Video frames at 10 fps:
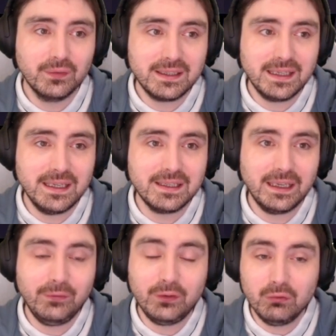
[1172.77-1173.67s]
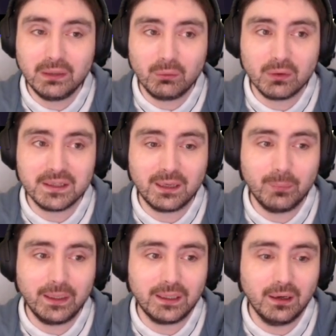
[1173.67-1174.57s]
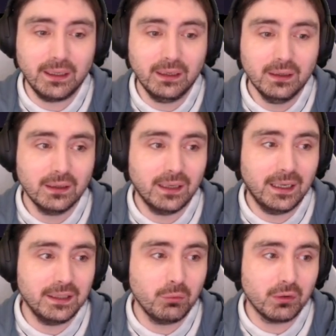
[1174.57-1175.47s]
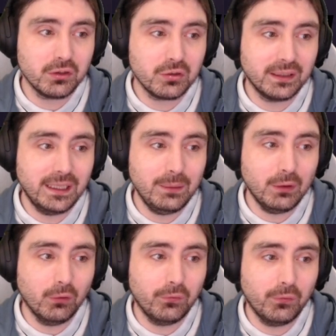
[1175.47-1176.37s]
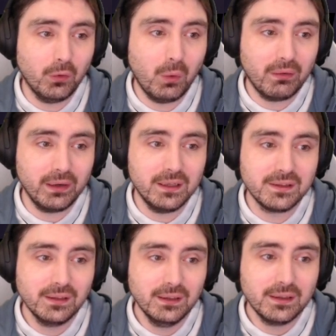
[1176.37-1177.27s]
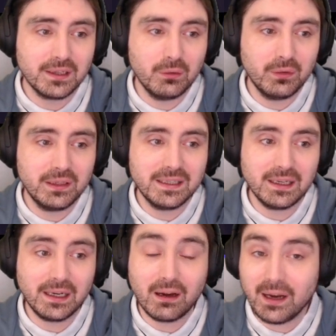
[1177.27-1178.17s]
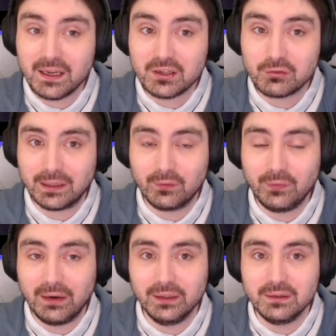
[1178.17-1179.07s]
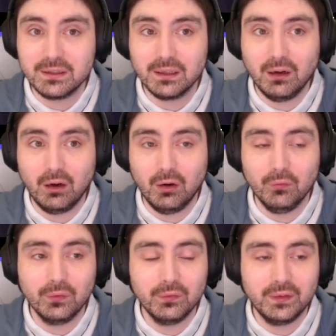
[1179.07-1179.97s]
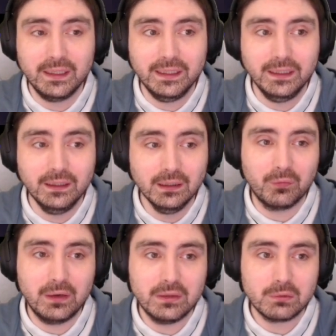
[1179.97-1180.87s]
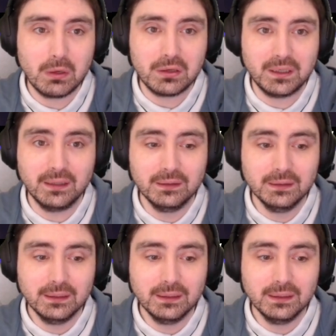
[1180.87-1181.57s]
This is if you really want to take a big guy and you want to try and keep your four warriors, so that this is a higher strength variant of the previous roster.